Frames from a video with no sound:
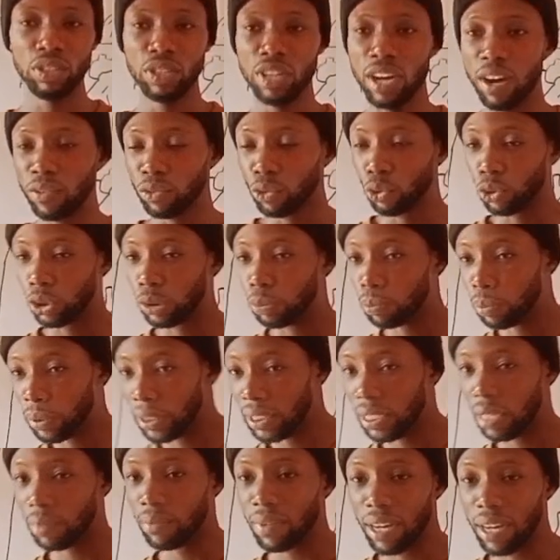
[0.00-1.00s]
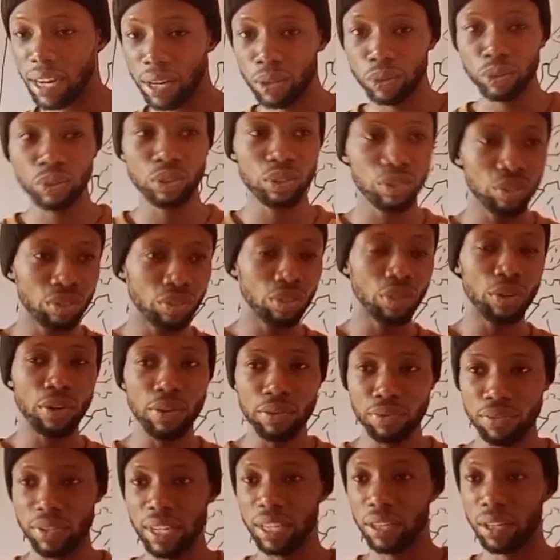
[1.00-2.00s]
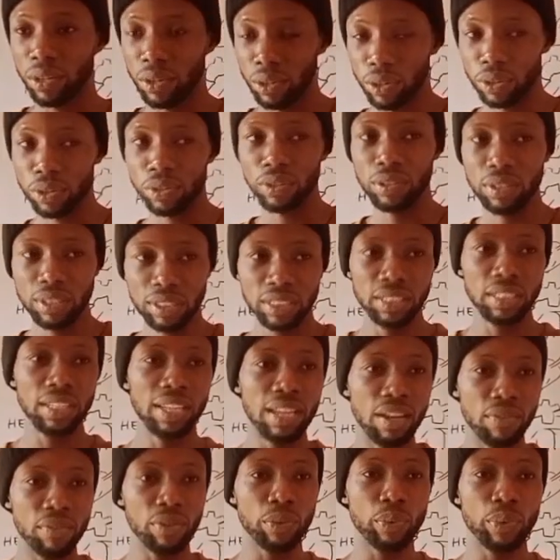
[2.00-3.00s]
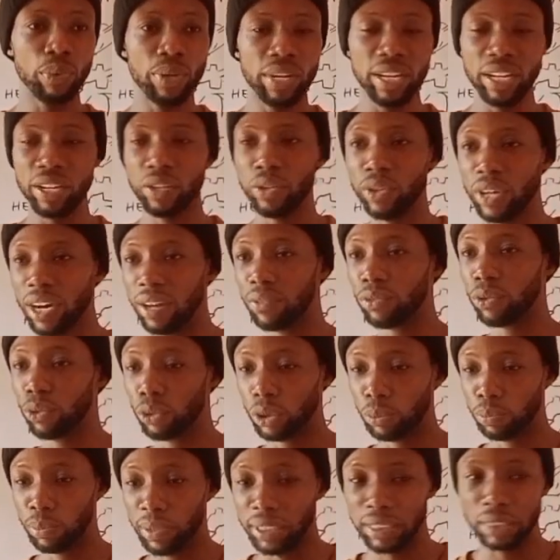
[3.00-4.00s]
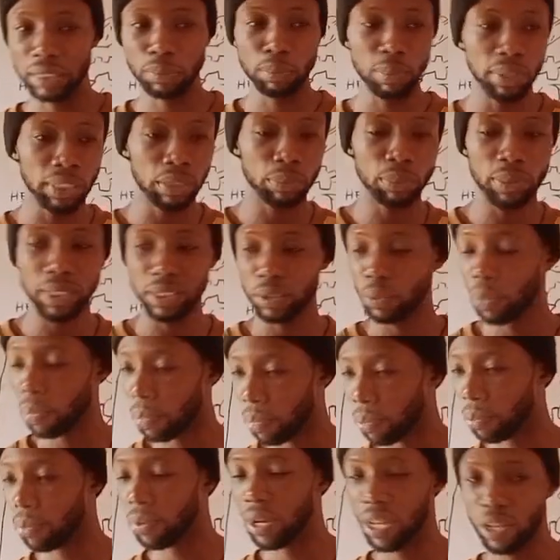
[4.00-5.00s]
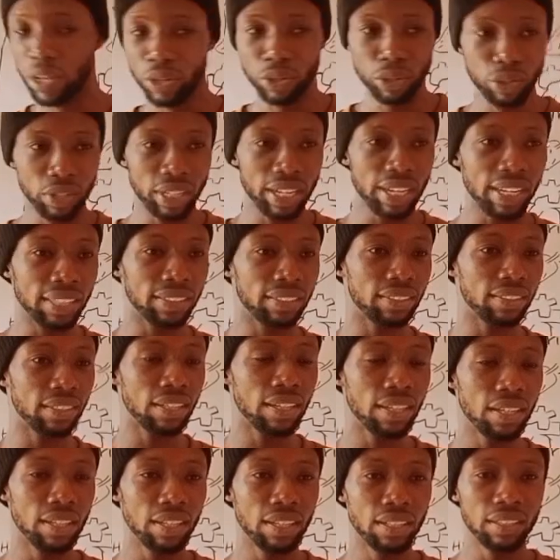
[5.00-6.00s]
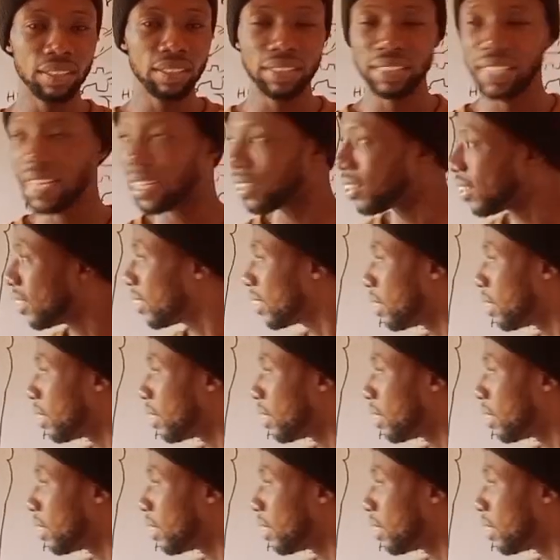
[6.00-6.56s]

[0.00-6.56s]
You have to spit them out off and on everywhere. You have to spit. You get that